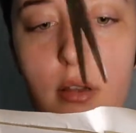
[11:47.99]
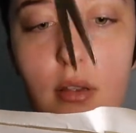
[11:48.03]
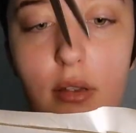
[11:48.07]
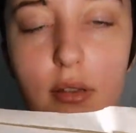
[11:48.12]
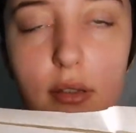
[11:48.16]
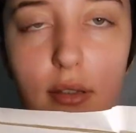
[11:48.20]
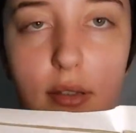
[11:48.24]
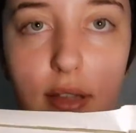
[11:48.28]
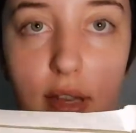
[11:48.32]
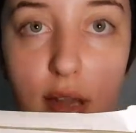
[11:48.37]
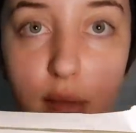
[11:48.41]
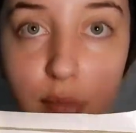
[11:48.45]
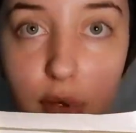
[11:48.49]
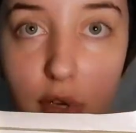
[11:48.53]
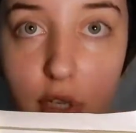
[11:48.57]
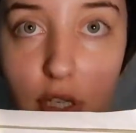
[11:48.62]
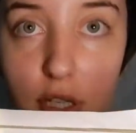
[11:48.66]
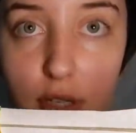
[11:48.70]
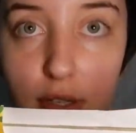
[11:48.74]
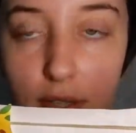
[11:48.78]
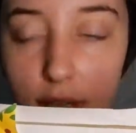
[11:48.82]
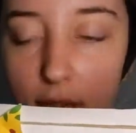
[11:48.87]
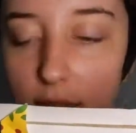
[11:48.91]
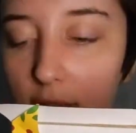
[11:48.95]
snip it
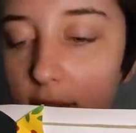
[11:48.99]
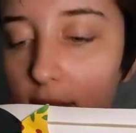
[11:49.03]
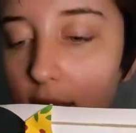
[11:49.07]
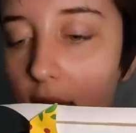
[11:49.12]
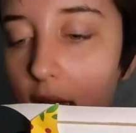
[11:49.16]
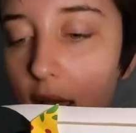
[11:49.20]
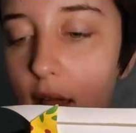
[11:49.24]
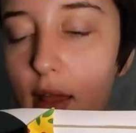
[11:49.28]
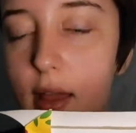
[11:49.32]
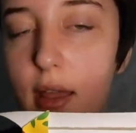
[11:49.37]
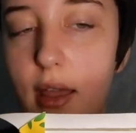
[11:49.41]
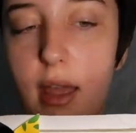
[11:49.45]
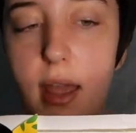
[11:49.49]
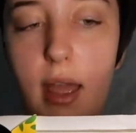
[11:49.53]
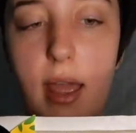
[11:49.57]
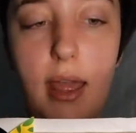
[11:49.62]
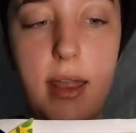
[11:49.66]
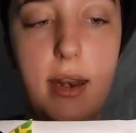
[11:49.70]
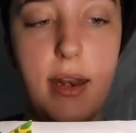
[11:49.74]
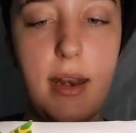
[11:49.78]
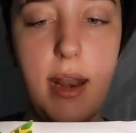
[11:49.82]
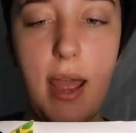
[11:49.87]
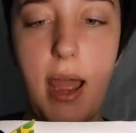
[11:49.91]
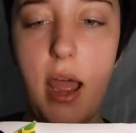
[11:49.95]
just like that,
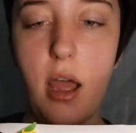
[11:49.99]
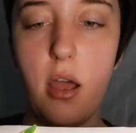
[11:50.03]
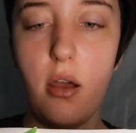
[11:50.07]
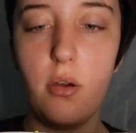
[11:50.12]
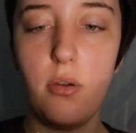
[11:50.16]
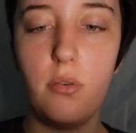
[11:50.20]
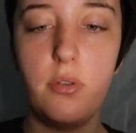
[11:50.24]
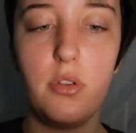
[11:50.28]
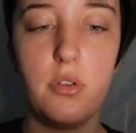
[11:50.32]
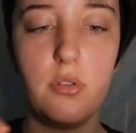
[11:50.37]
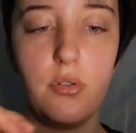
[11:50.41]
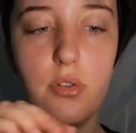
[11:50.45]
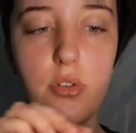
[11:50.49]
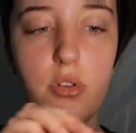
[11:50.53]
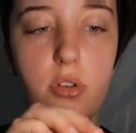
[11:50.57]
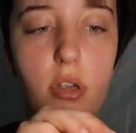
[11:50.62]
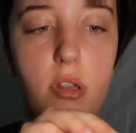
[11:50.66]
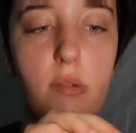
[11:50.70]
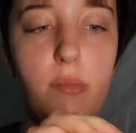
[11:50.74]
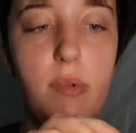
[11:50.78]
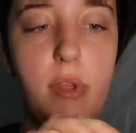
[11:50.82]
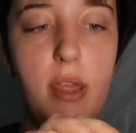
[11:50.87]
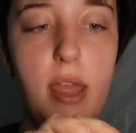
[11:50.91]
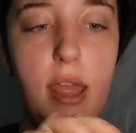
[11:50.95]
and now you
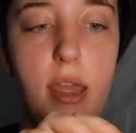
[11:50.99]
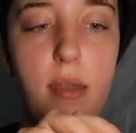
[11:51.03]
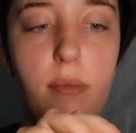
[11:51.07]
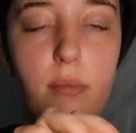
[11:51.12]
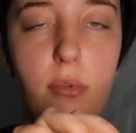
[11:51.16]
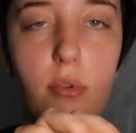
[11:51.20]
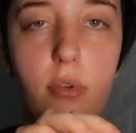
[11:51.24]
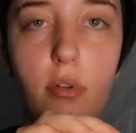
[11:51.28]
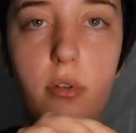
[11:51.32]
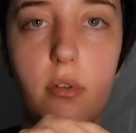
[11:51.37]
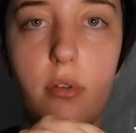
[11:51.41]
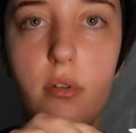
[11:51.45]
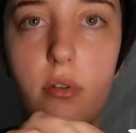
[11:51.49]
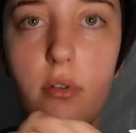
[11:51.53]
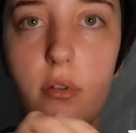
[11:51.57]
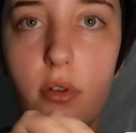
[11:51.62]
should be able